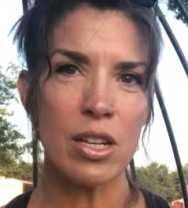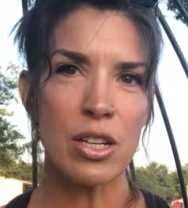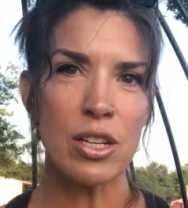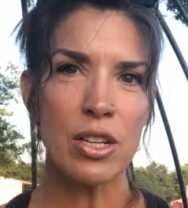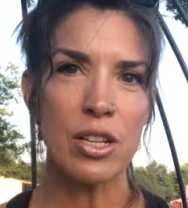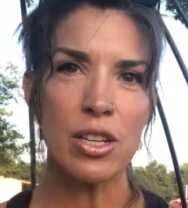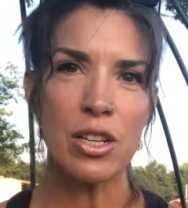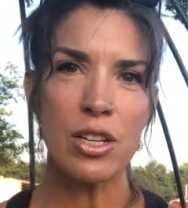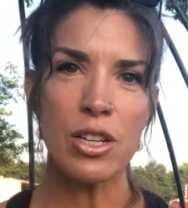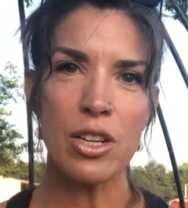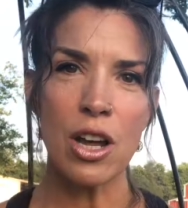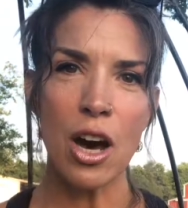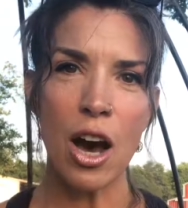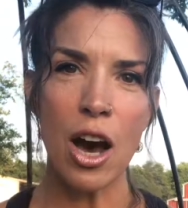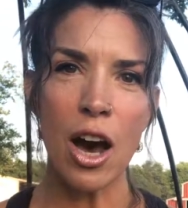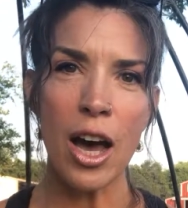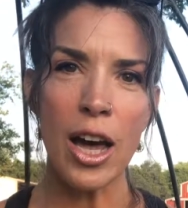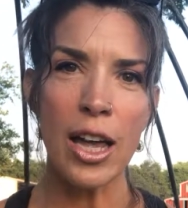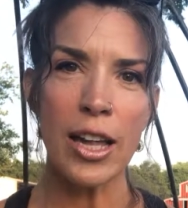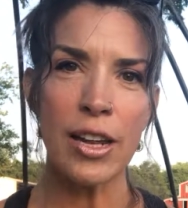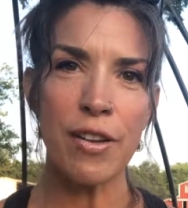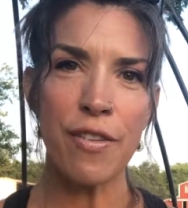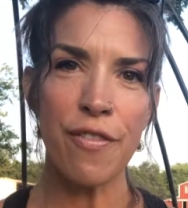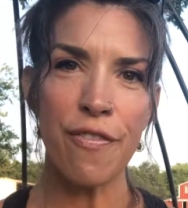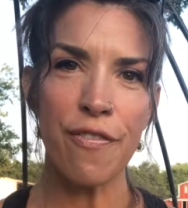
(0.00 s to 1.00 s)

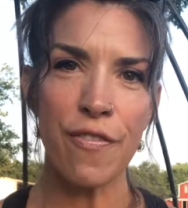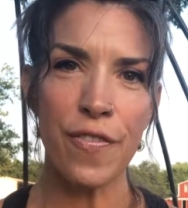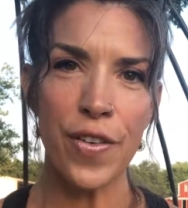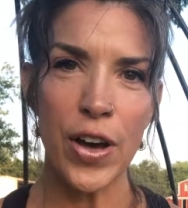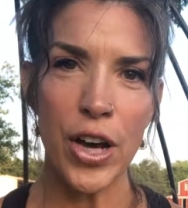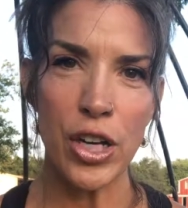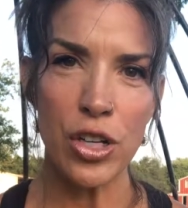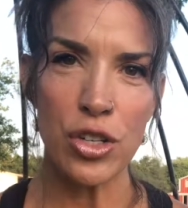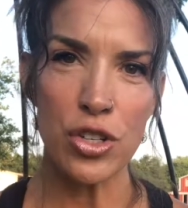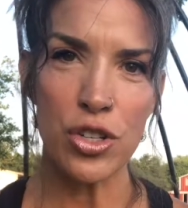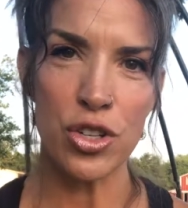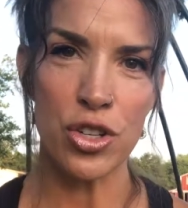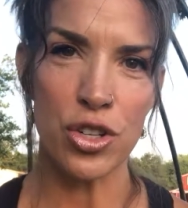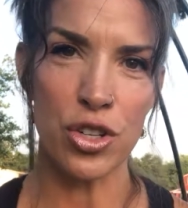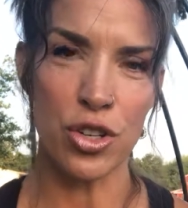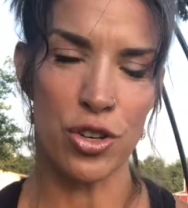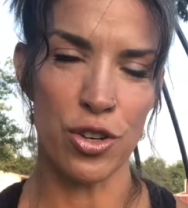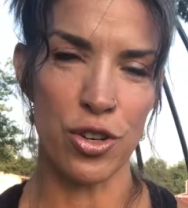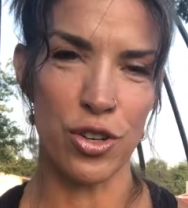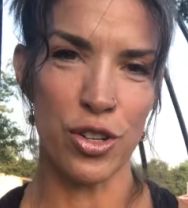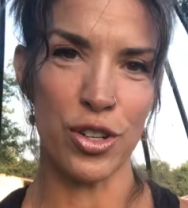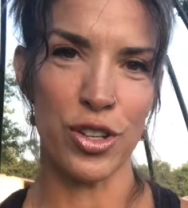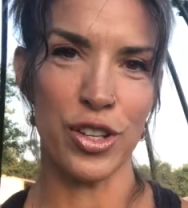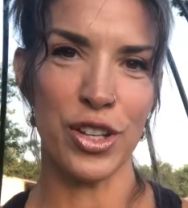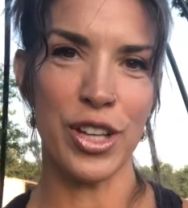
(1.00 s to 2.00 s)
not
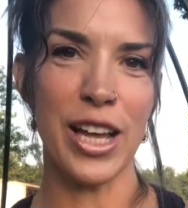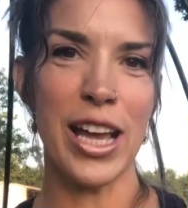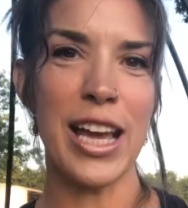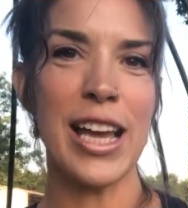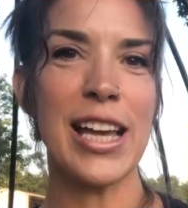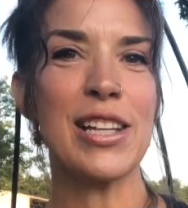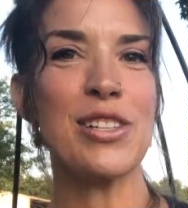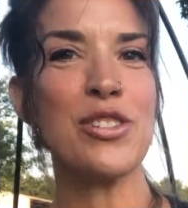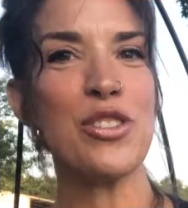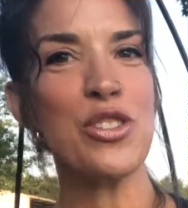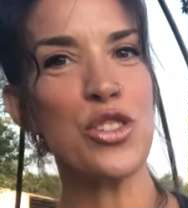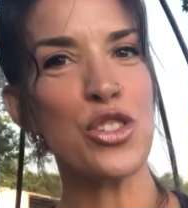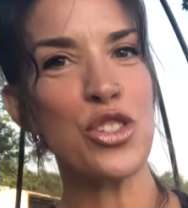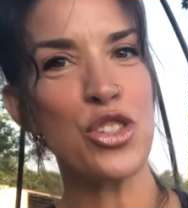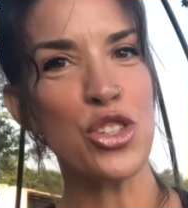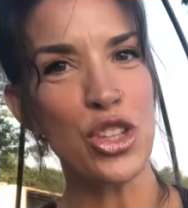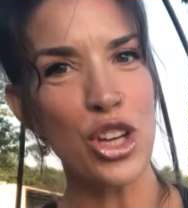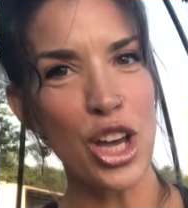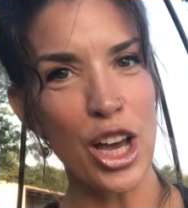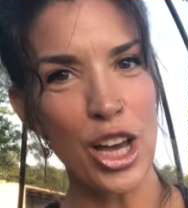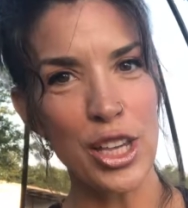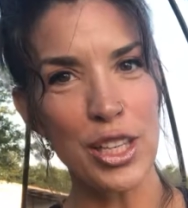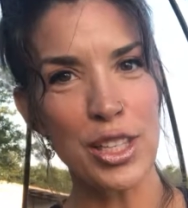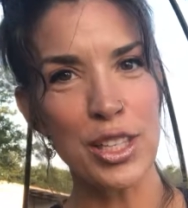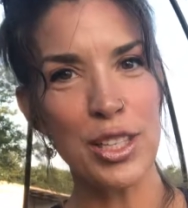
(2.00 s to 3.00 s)
functional and
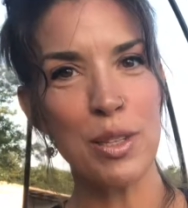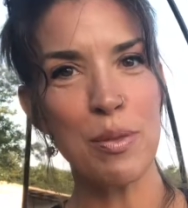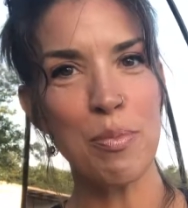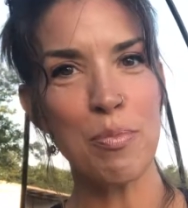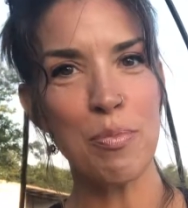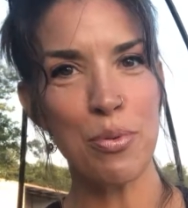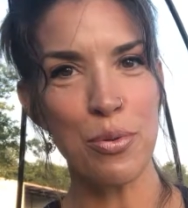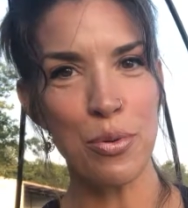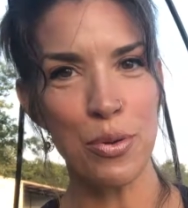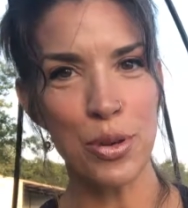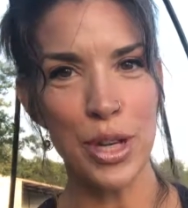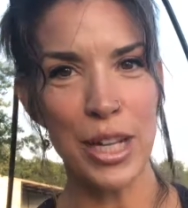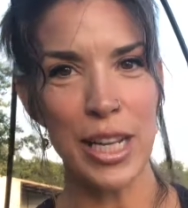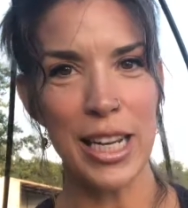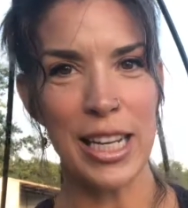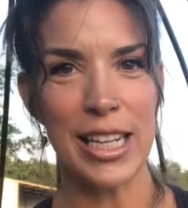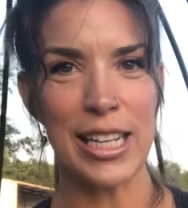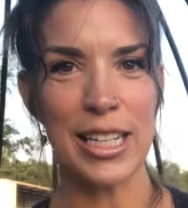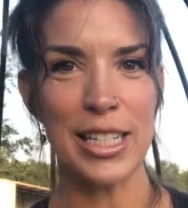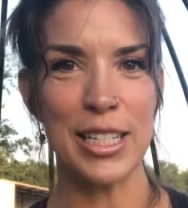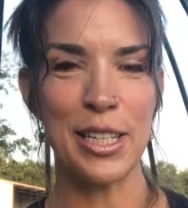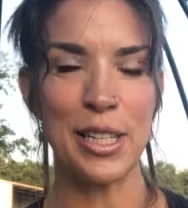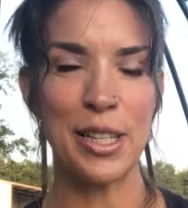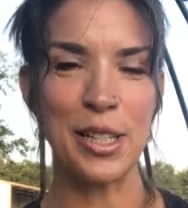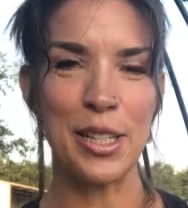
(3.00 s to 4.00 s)
just
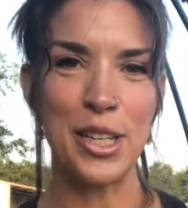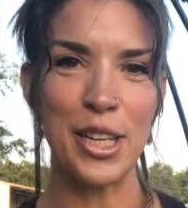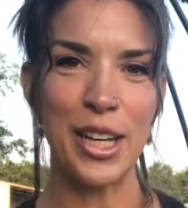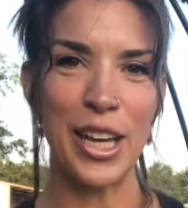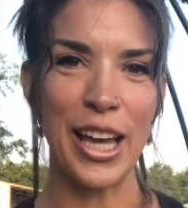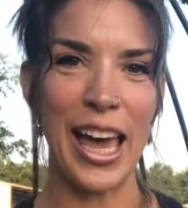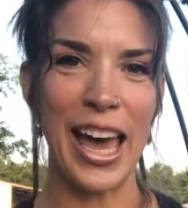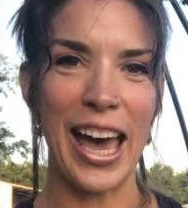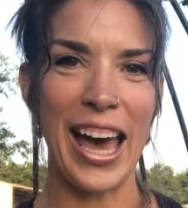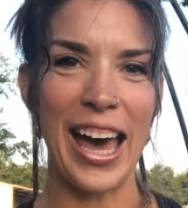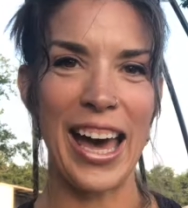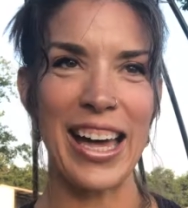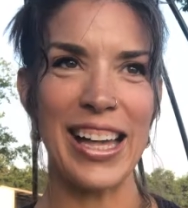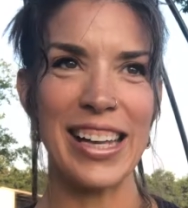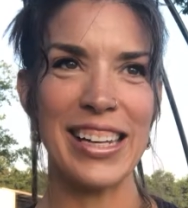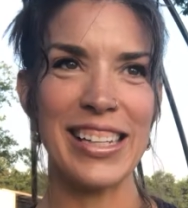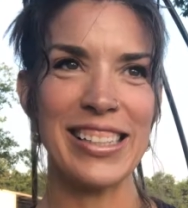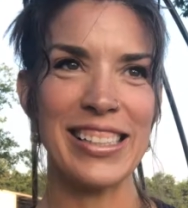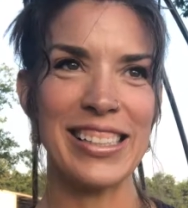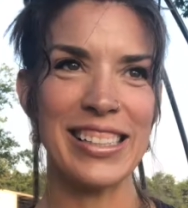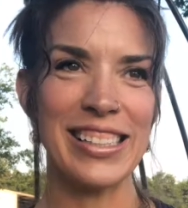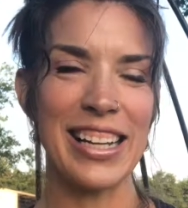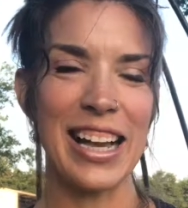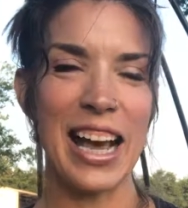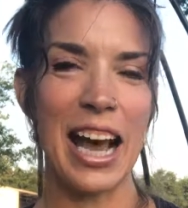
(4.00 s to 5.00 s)
pretty to look at,
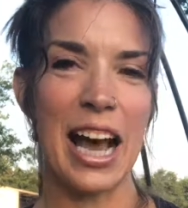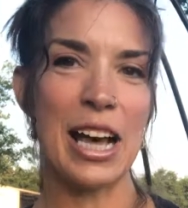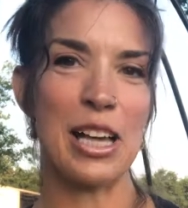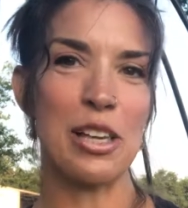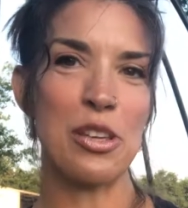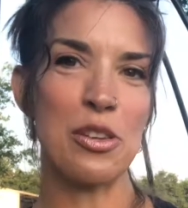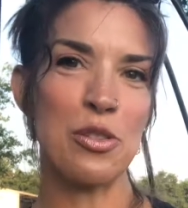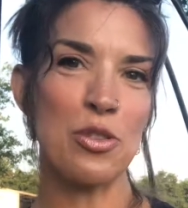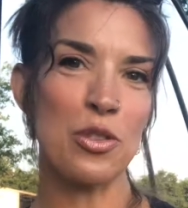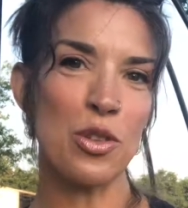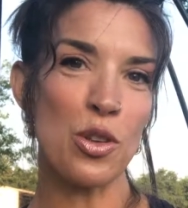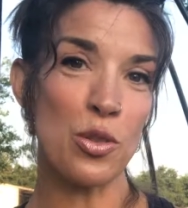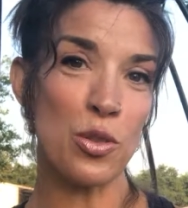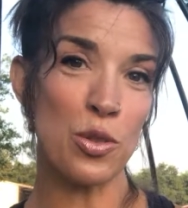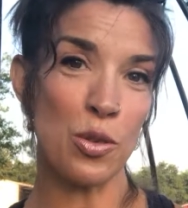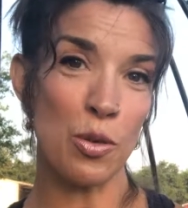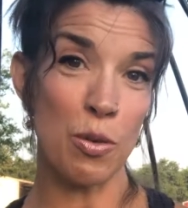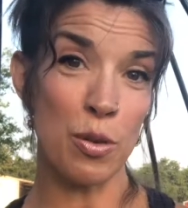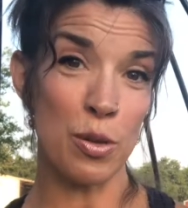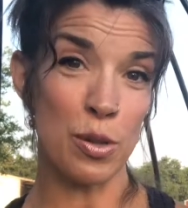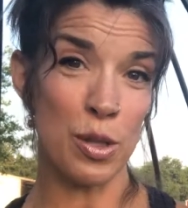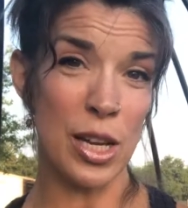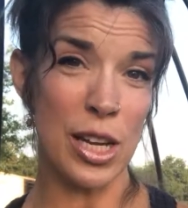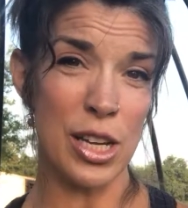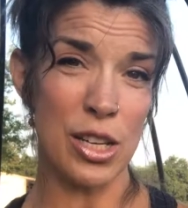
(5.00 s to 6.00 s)
I use those
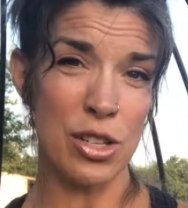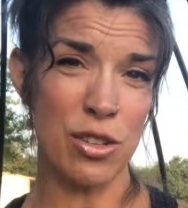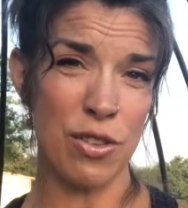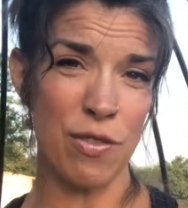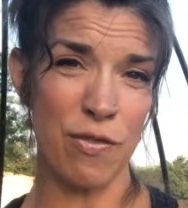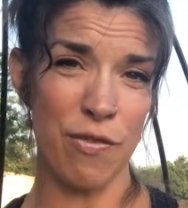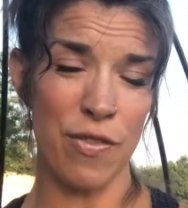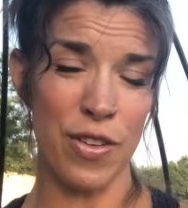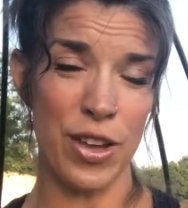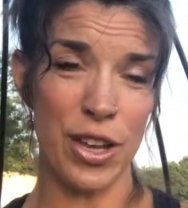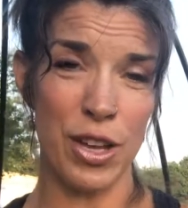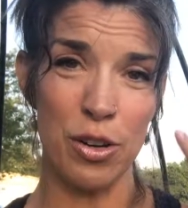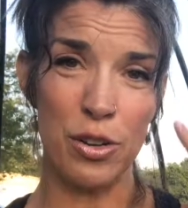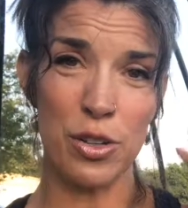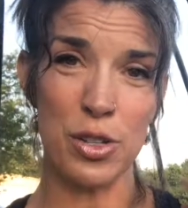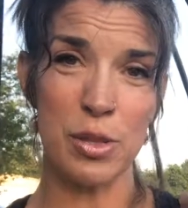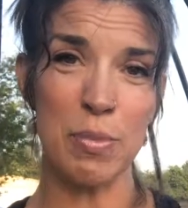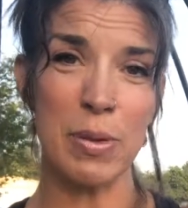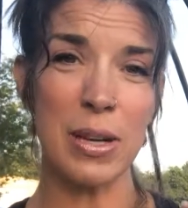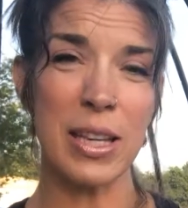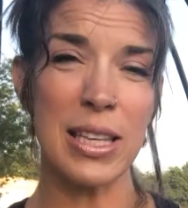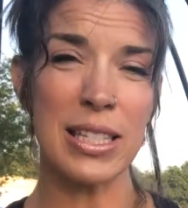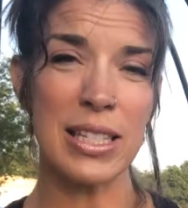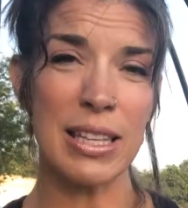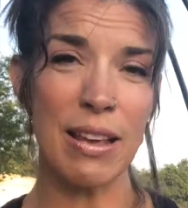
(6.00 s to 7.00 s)
quotation fingers
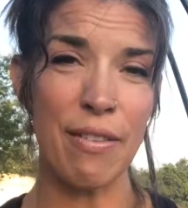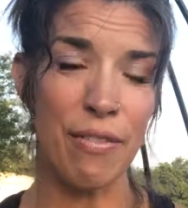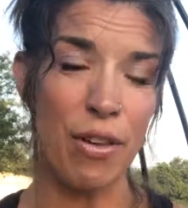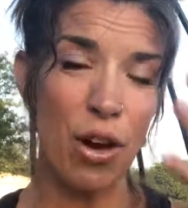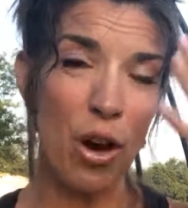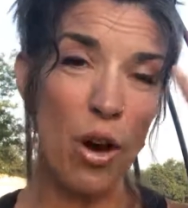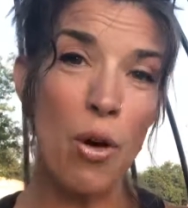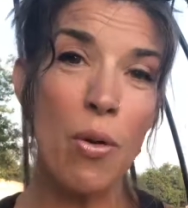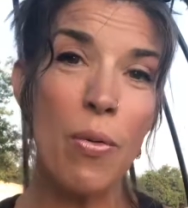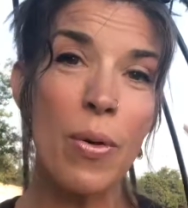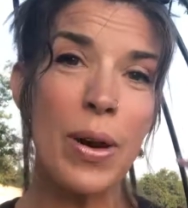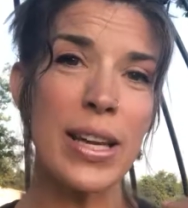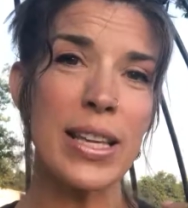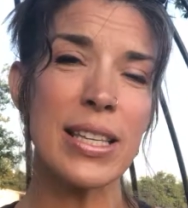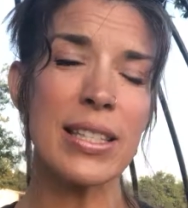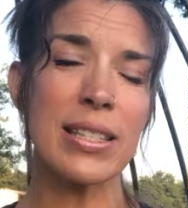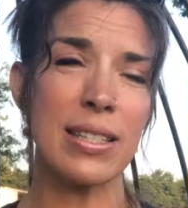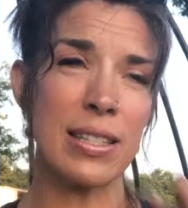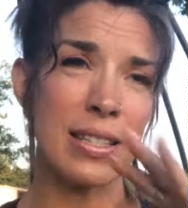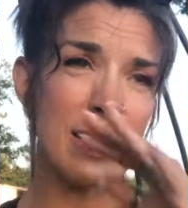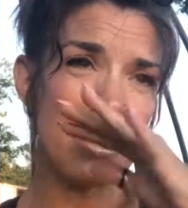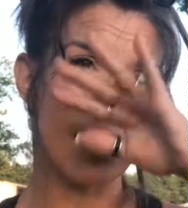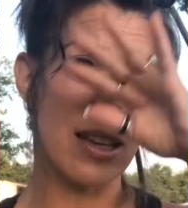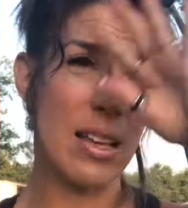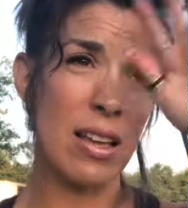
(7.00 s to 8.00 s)
because I've
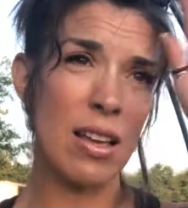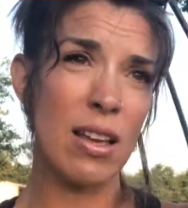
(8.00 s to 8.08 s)
always